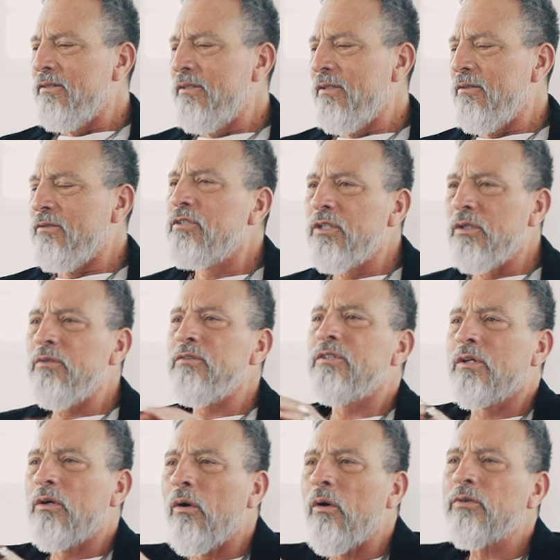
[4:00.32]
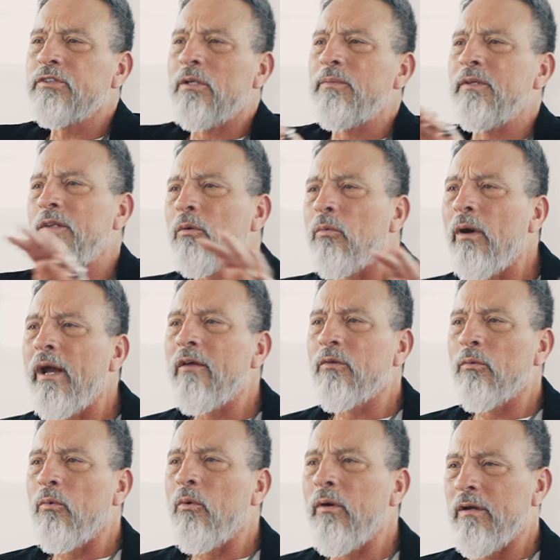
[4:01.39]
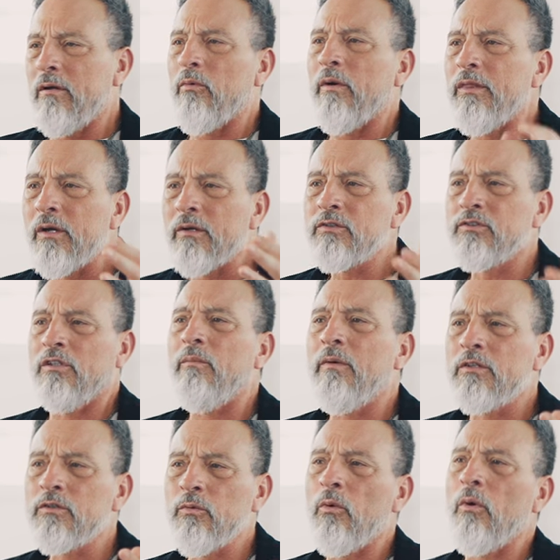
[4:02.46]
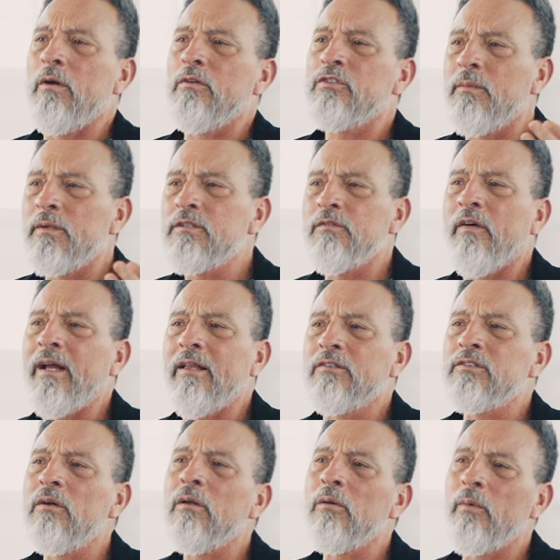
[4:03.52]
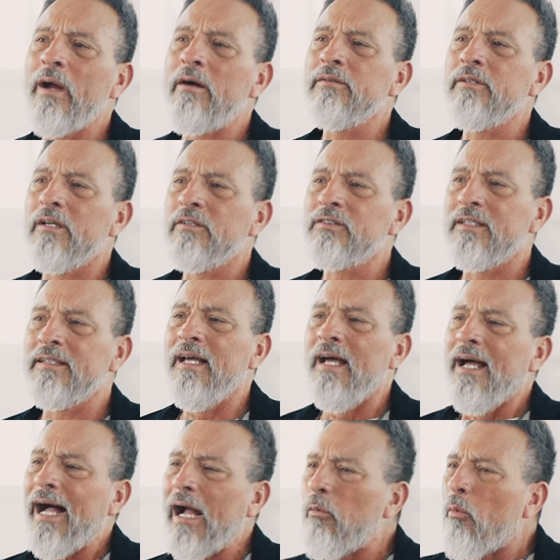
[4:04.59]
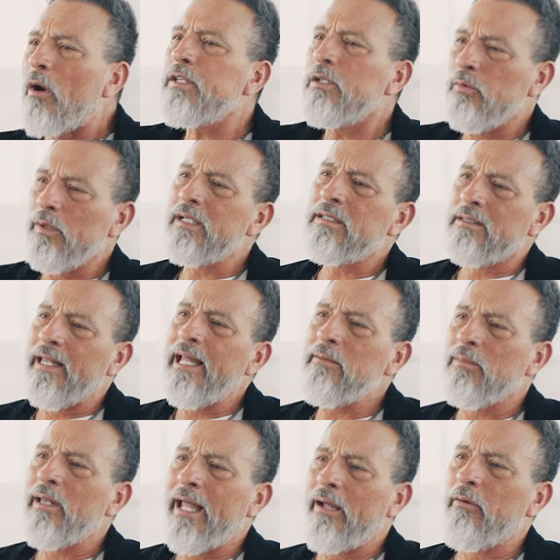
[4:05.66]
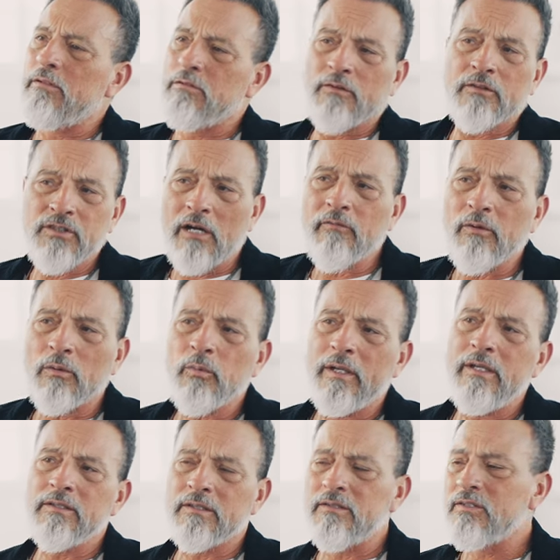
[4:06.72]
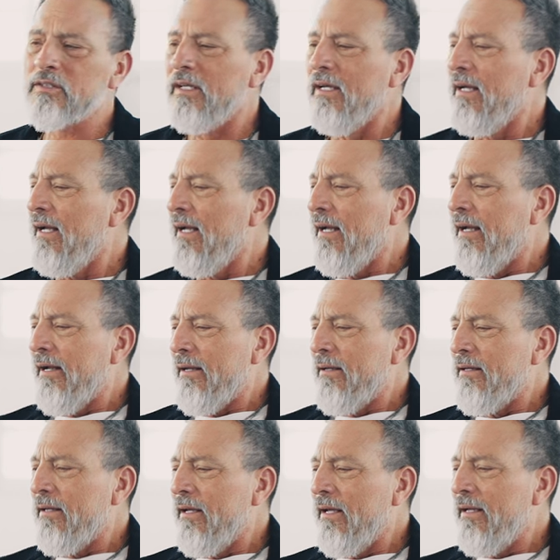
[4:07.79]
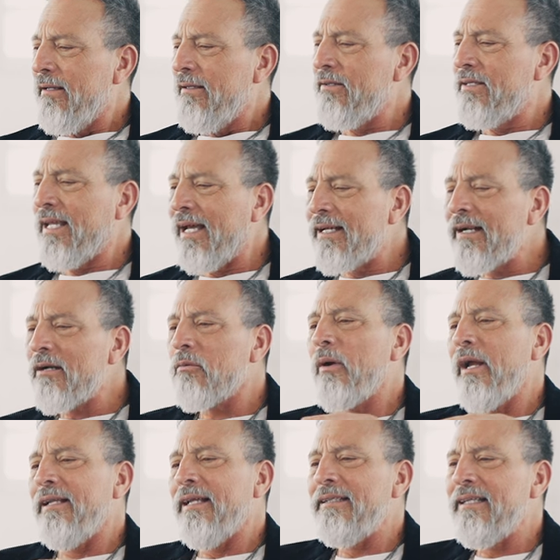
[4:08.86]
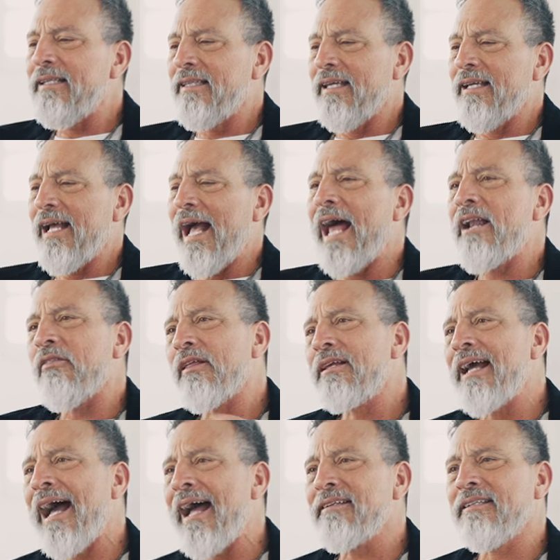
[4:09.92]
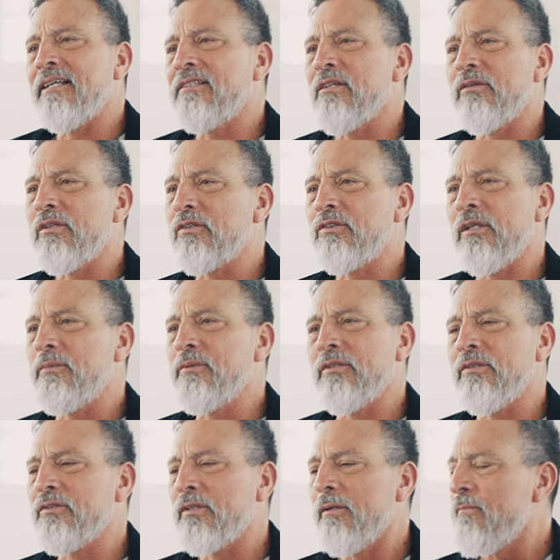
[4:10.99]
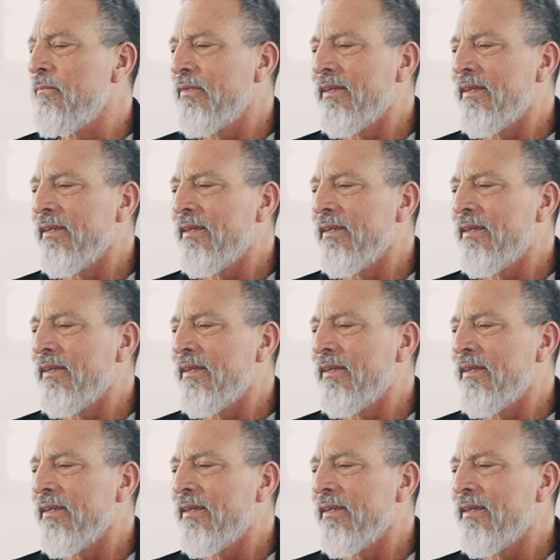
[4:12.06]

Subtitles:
Do you choose to call something The Way of the Warrior when there's so much war and so much violence all around us? And I wanted to reclaim language for several reasons. You cannot write anything out of the context of the scriptures